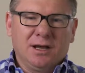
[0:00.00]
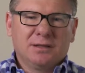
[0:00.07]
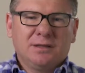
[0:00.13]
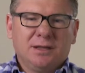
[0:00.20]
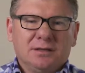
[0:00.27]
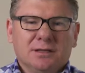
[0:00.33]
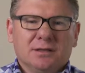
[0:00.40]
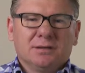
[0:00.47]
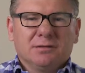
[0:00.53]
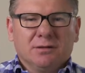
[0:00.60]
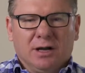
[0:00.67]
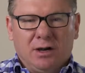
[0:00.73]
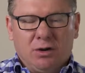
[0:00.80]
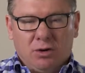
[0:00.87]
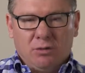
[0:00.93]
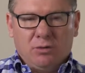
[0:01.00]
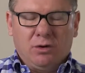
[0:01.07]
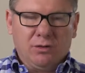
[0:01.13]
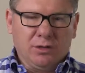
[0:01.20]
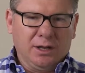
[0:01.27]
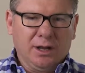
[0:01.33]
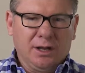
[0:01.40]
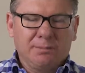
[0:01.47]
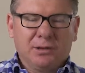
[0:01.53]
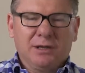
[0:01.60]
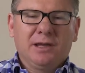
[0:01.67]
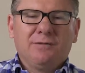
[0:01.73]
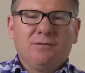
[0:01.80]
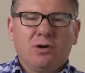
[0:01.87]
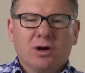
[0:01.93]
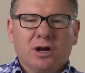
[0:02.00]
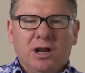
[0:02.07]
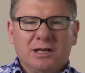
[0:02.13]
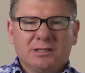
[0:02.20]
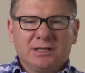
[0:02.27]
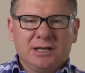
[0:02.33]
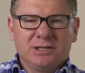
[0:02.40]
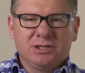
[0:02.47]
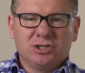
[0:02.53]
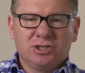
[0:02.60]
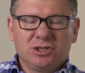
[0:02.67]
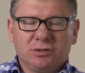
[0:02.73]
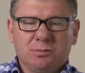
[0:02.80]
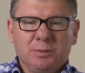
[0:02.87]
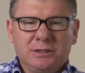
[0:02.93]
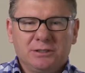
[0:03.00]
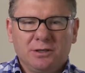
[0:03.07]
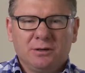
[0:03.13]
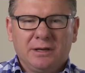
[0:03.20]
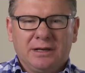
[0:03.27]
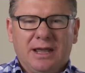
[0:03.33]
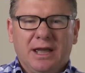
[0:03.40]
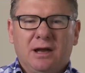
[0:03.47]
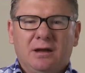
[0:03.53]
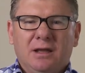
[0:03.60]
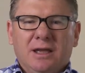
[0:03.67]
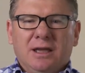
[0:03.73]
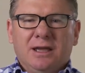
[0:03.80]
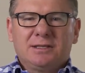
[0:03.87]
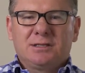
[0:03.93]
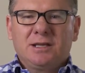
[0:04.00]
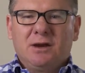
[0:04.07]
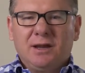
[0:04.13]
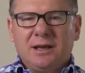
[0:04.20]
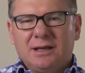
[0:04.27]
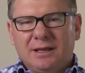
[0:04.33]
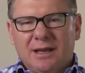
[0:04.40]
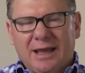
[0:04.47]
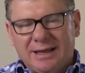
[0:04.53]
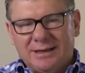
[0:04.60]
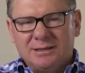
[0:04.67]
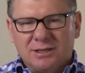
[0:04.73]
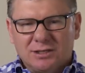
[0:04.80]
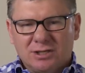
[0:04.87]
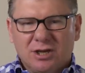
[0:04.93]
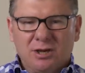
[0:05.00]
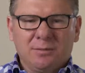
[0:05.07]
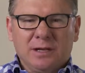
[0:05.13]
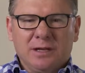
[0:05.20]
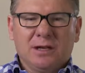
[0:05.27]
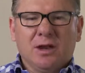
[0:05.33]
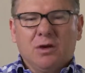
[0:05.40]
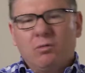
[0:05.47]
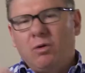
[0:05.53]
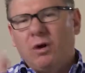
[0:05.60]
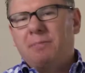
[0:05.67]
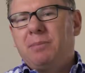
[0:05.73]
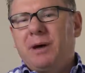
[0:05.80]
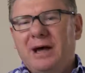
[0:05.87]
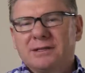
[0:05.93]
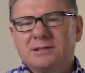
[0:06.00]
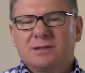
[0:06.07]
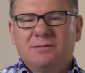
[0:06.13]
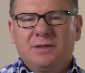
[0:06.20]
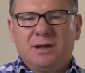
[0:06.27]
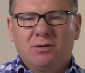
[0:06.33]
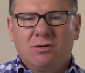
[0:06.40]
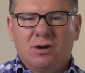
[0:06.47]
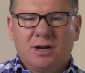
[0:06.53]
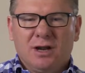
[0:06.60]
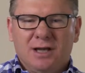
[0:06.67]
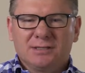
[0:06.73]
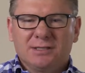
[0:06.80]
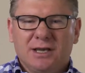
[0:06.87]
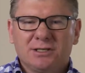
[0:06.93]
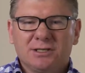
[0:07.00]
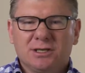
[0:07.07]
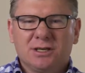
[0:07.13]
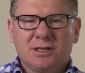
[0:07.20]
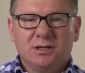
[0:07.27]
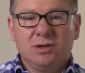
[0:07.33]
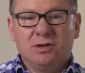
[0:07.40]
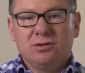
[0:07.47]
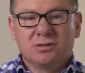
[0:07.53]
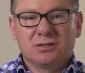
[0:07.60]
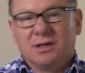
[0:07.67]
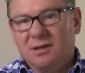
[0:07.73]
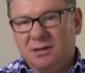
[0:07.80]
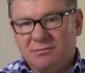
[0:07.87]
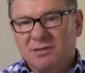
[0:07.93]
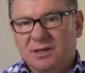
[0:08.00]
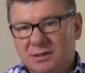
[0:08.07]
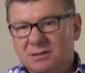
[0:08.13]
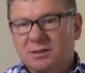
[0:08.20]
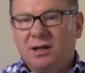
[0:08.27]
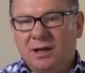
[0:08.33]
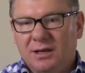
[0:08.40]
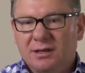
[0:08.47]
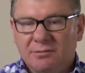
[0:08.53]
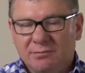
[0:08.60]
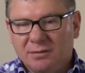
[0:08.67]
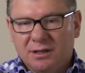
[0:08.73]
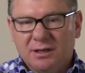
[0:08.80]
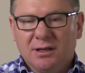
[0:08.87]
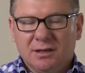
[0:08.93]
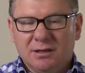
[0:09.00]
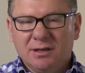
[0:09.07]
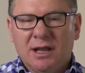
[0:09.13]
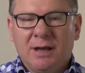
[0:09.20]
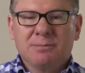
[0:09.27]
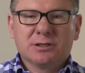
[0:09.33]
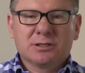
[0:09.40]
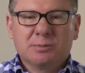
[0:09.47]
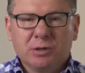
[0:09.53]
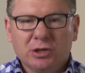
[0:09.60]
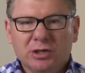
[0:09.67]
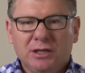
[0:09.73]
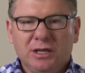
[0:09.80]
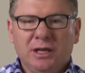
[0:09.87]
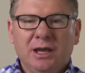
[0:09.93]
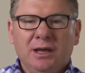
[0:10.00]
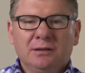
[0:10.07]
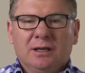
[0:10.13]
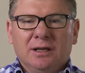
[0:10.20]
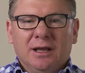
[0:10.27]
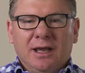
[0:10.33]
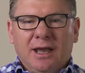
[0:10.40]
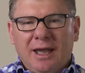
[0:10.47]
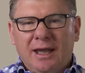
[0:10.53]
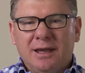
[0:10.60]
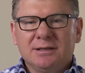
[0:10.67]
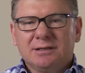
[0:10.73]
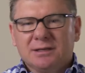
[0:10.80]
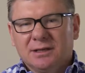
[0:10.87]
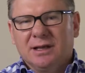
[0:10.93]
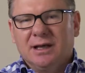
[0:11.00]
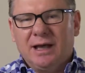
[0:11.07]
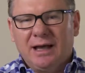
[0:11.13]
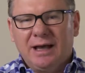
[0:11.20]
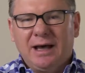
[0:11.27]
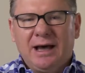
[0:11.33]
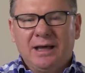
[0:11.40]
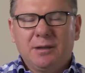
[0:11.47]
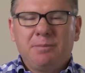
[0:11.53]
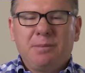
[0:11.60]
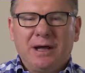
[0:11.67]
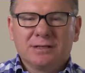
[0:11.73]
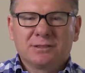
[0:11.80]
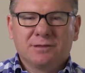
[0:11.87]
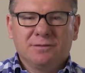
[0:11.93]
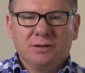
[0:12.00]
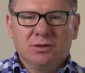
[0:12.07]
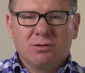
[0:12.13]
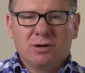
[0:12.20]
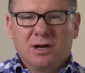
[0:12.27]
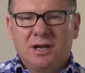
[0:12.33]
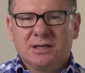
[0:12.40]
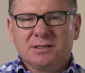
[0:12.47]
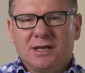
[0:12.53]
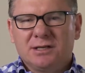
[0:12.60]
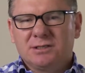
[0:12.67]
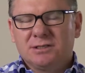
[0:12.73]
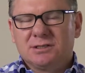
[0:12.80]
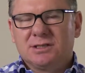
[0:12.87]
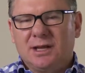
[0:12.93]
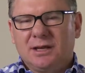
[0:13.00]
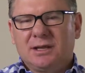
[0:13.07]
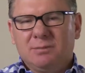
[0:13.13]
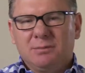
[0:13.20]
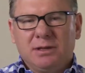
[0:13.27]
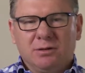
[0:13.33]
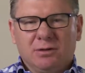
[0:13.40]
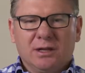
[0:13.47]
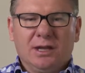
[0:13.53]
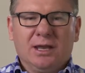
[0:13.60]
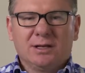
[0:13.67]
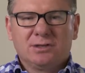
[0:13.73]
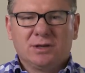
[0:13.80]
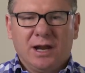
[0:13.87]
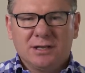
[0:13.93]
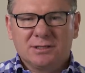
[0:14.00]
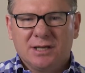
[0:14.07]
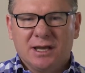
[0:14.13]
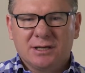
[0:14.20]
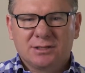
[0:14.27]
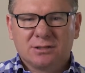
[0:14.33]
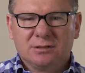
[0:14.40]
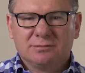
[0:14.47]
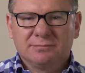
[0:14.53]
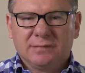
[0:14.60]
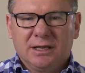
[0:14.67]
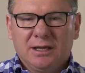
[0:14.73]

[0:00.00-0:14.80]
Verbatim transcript: I think that, uh, or, or, that I believe organizations should be doing now is going and determining what parts of their organization can use things like the numbers per year, and other parts of the organizations that can be looking at transactional.